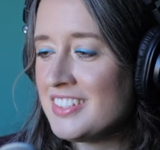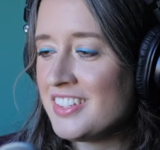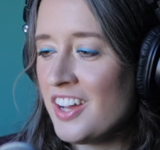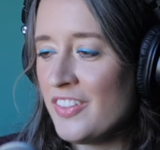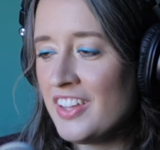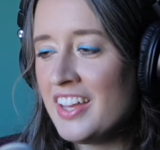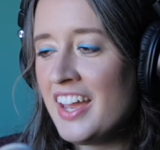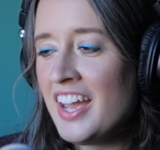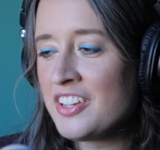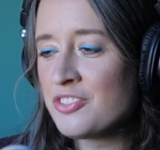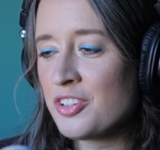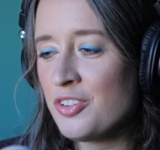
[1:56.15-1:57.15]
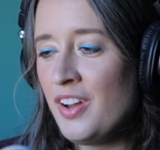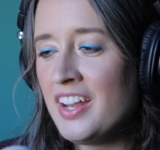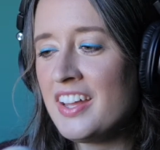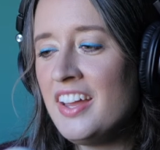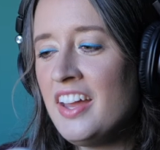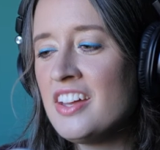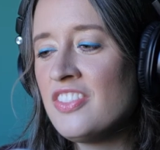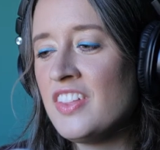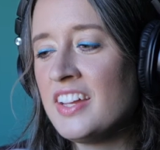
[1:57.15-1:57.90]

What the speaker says: Did all the extra credit,